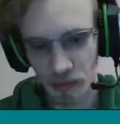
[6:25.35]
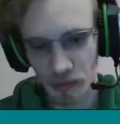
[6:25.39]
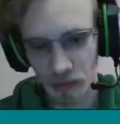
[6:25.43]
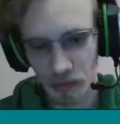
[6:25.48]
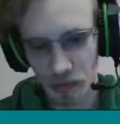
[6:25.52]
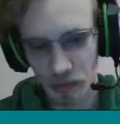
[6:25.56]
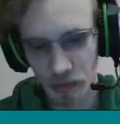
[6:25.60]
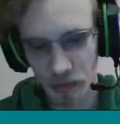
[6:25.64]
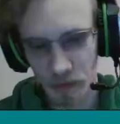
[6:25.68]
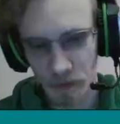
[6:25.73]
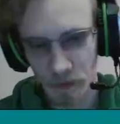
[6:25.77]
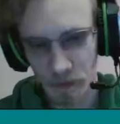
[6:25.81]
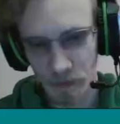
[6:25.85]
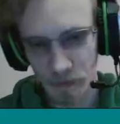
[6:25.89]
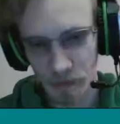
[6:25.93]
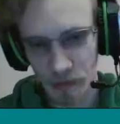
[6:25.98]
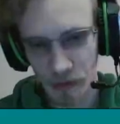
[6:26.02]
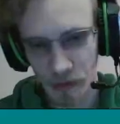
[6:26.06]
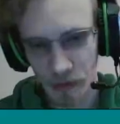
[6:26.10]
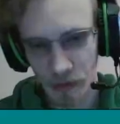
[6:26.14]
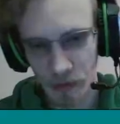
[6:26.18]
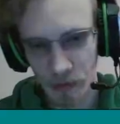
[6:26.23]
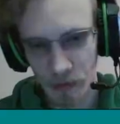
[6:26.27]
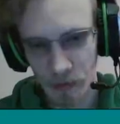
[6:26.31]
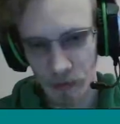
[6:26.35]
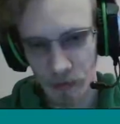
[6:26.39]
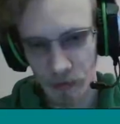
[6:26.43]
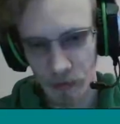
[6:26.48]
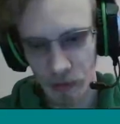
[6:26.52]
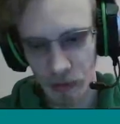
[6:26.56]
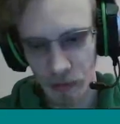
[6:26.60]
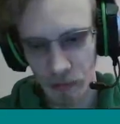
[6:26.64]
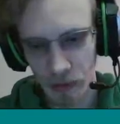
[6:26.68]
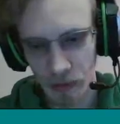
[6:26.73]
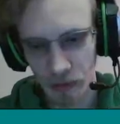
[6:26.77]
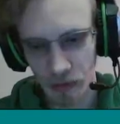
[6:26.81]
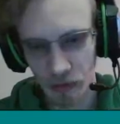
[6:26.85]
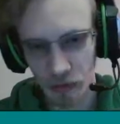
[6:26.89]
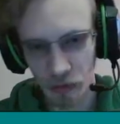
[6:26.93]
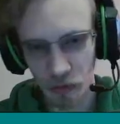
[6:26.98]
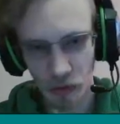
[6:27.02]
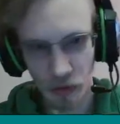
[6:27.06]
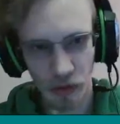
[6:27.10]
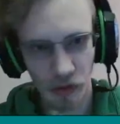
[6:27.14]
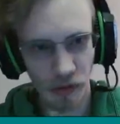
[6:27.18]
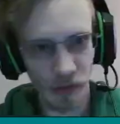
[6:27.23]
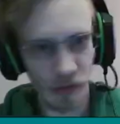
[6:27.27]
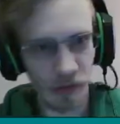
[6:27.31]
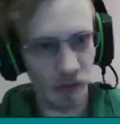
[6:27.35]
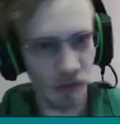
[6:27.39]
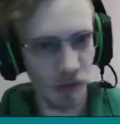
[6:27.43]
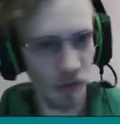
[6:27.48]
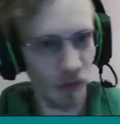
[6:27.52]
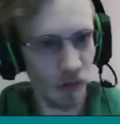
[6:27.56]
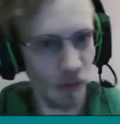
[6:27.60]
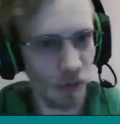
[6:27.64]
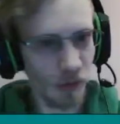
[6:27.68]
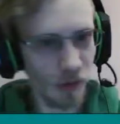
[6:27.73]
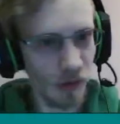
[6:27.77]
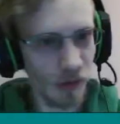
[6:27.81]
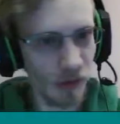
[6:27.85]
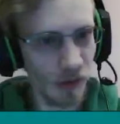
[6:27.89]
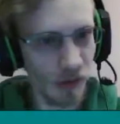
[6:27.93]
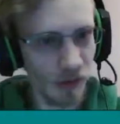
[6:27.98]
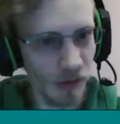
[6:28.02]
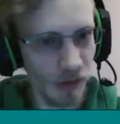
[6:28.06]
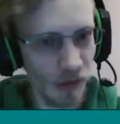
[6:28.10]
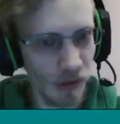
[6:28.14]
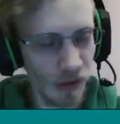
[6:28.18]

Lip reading: here, but I did draw storyboards